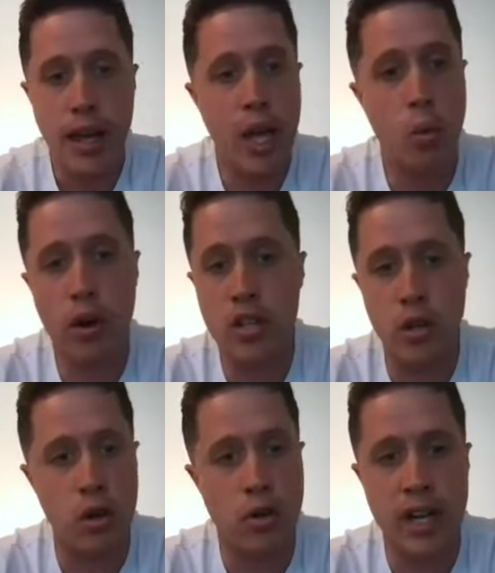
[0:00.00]
Hey, what does it
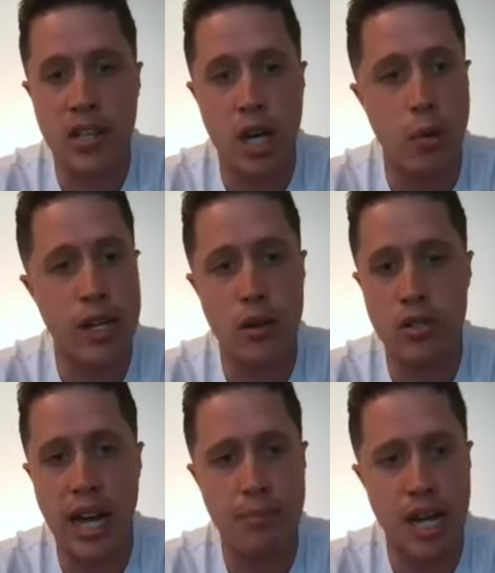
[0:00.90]
look like to get a Windows
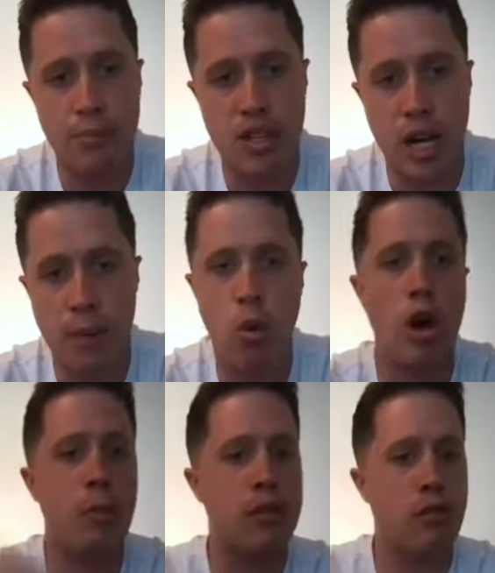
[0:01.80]
laptop set up?
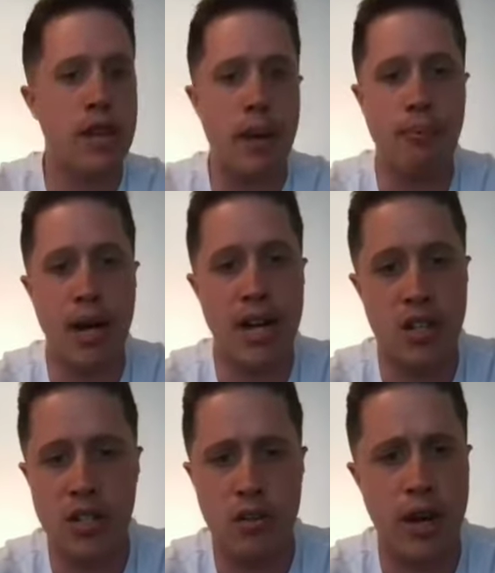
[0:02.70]
Walk me through that
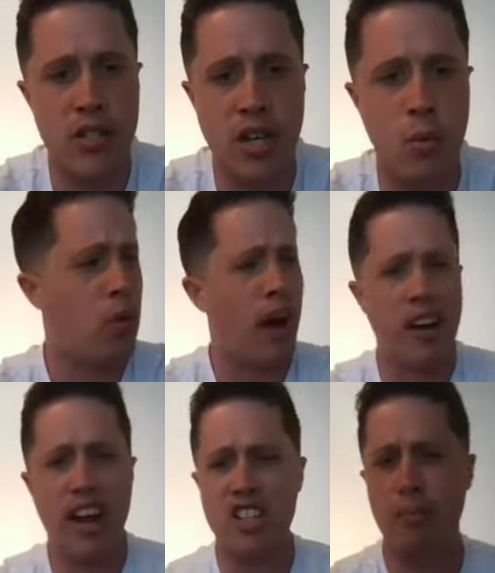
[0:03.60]
process. And they're asking, Why are
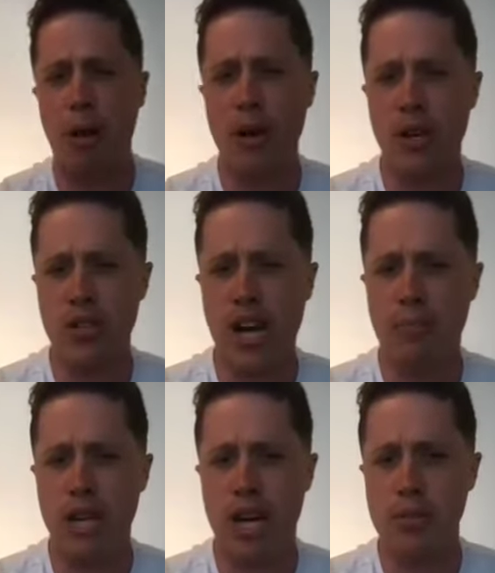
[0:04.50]
you asking about Windows
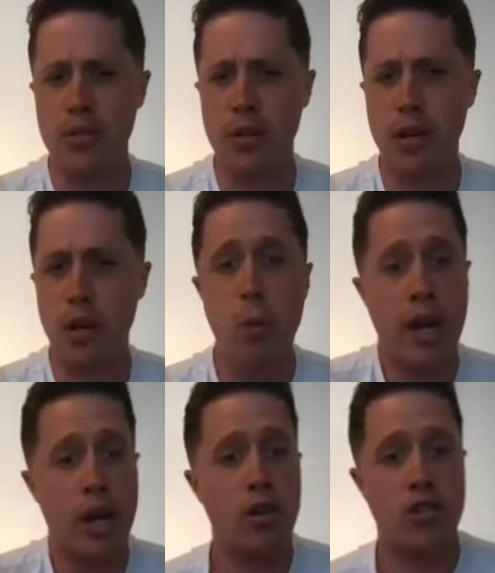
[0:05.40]
laptops? we
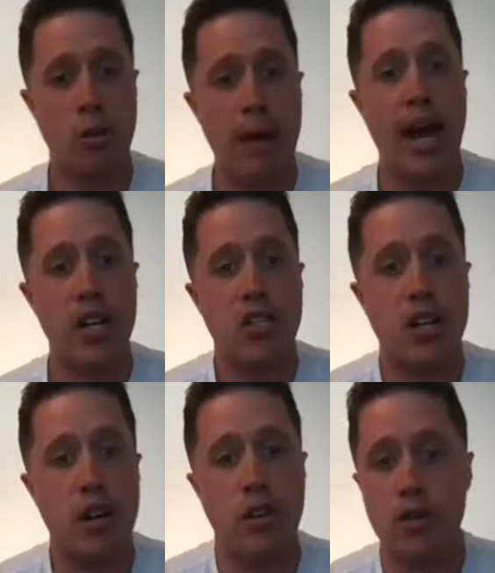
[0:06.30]
could also manage and
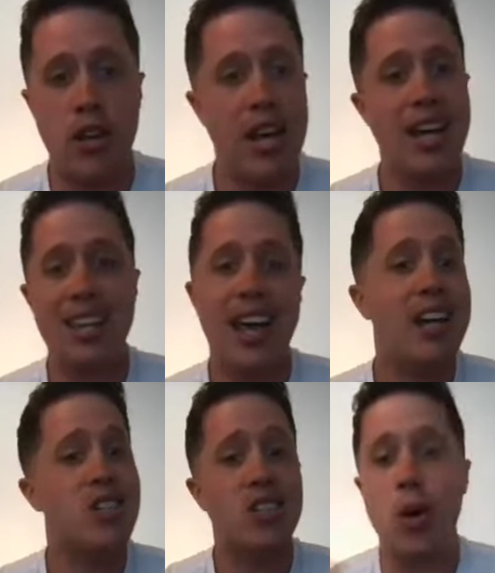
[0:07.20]
secure those. They
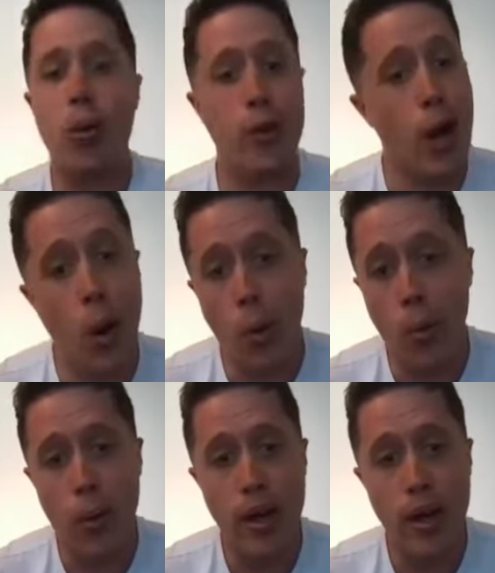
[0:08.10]
just don't know.